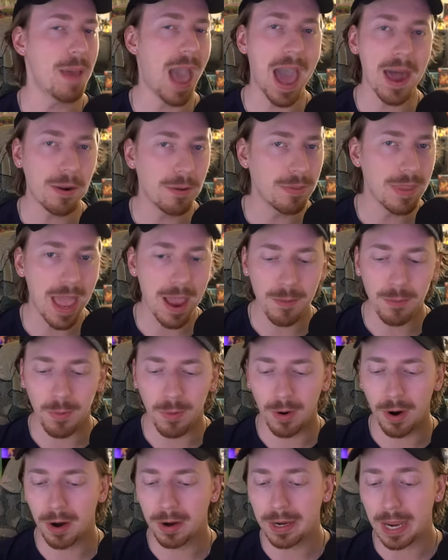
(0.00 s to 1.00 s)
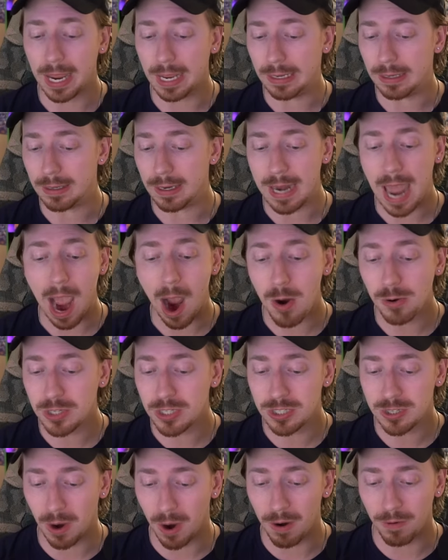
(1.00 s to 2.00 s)
Battle Network and now
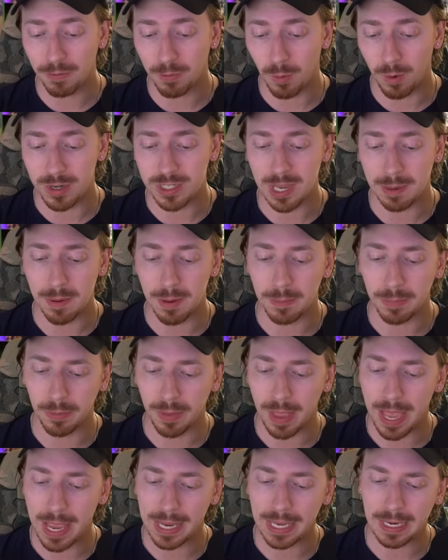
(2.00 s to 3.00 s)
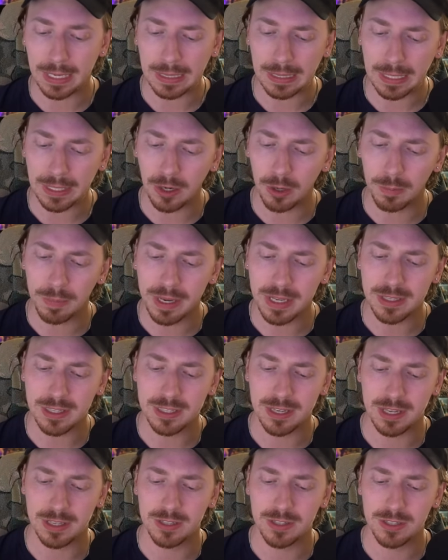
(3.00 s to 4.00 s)
Star Force. I've been playing it a little bit
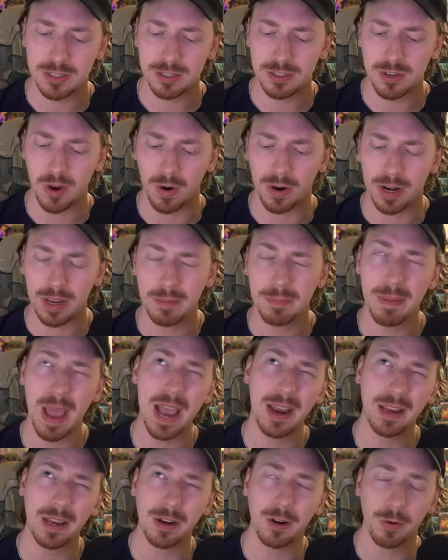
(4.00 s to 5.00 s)
since starting back in